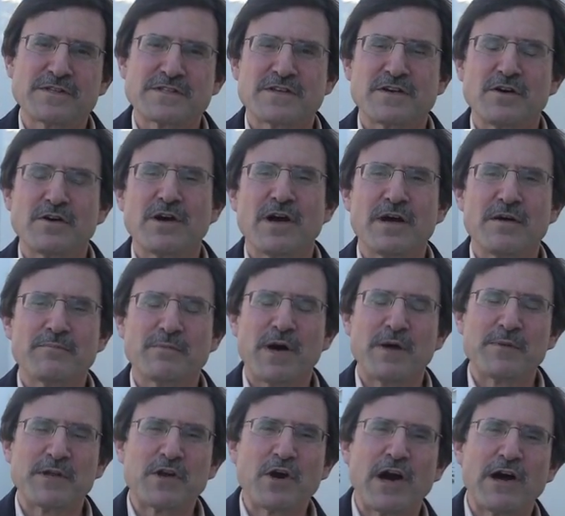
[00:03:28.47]
so a
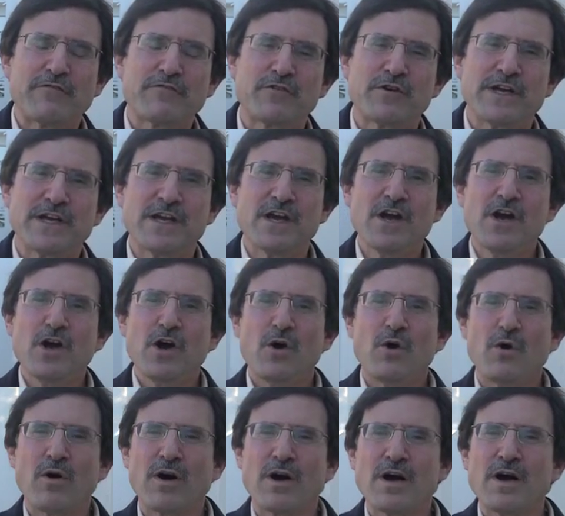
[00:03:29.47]
public offering
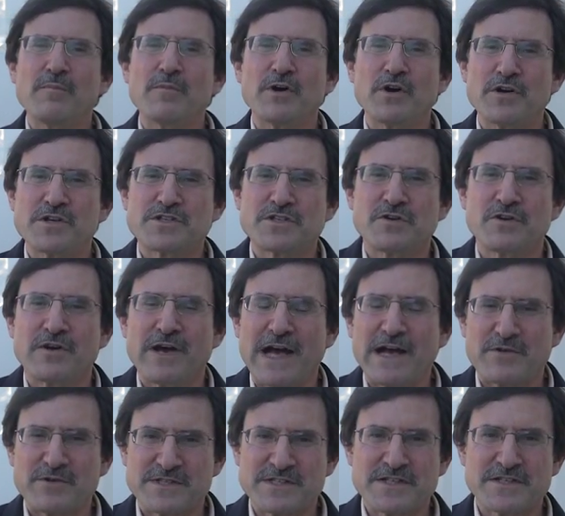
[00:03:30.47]
or a merger or
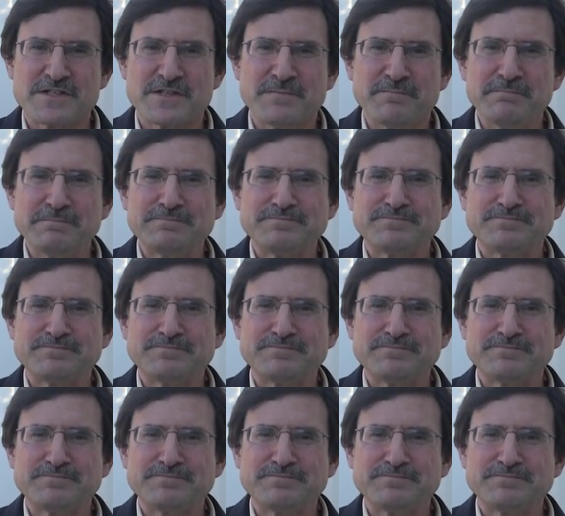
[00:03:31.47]
acquisition.